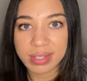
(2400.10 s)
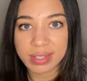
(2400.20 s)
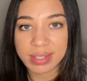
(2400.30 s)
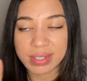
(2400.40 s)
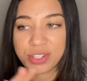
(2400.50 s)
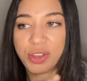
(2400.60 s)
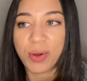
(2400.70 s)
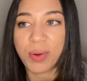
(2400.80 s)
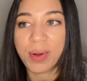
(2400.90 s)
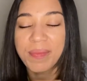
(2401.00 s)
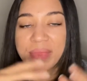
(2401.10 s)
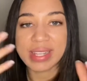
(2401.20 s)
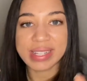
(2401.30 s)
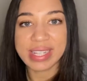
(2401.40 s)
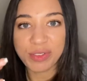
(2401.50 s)
So
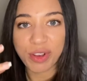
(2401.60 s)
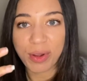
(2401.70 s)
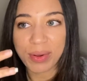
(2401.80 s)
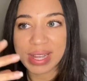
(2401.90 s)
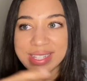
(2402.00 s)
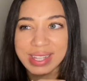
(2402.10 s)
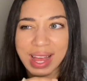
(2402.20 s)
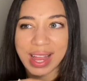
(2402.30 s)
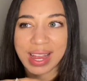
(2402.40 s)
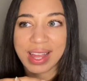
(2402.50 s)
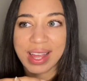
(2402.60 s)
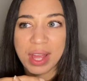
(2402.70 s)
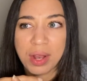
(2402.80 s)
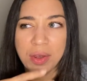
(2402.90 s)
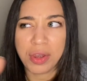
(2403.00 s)
0 is like
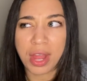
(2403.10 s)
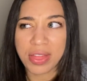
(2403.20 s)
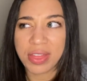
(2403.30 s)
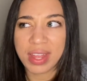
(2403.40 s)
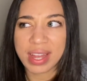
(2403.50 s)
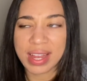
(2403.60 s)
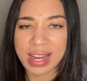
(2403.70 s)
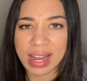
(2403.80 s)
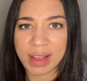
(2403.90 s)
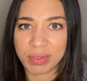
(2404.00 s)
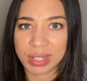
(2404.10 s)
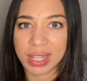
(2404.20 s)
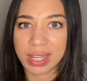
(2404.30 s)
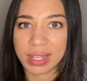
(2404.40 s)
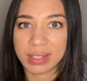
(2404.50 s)
nothing and
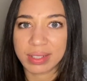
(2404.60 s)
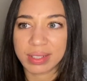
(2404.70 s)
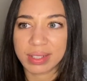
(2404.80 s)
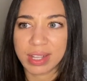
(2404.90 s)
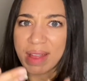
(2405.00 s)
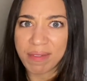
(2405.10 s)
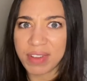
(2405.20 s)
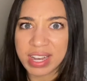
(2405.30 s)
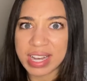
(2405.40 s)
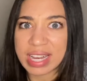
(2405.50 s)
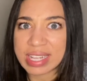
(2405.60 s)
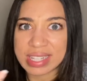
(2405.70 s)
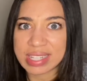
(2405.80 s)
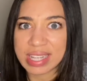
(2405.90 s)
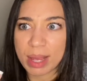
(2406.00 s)
everything. Infinity is the
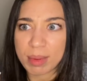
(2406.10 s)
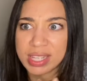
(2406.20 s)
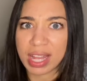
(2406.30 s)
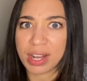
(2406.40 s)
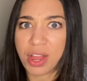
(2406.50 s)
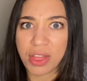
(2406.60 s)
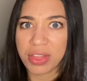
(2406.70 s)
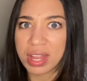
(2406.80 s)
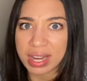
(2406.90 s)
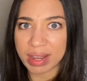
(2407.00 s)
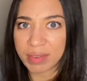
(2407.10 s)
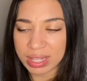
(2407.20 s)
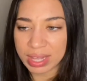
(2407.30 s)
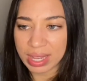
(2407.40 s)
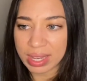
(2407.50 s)
same. It's like nothing and
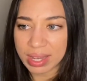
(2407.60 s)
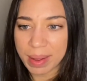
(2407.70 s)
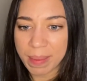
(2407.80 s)
everything.